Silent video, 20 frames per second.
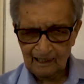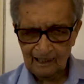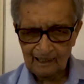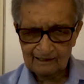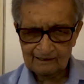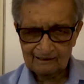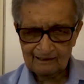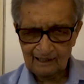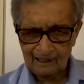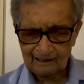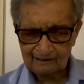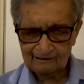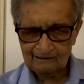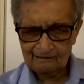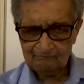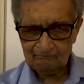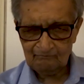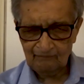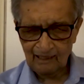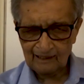and
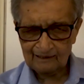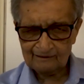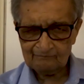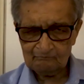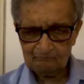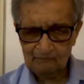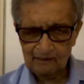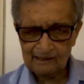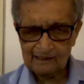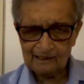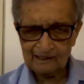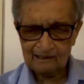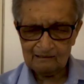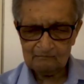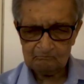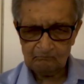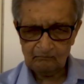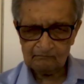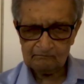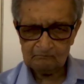in fact
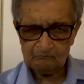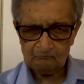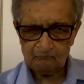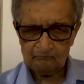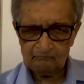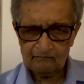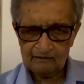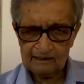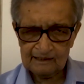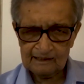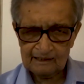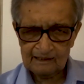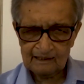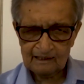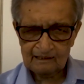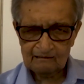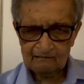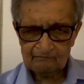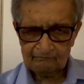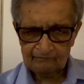making it possible
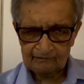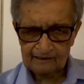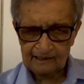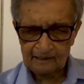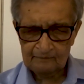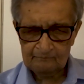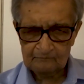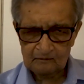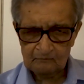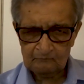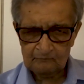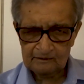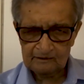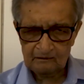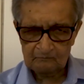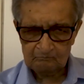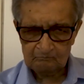for them to be